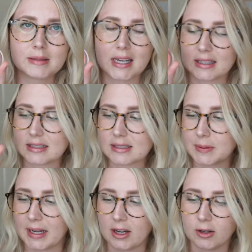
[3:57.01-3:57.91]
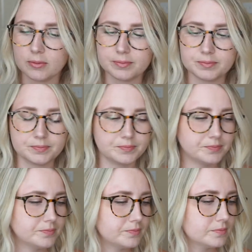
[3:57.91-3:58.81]
taking this one out.
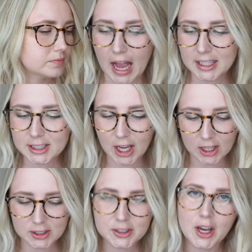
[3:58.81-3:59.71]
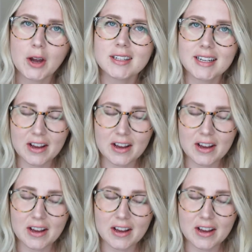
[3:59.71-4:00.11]
I color coded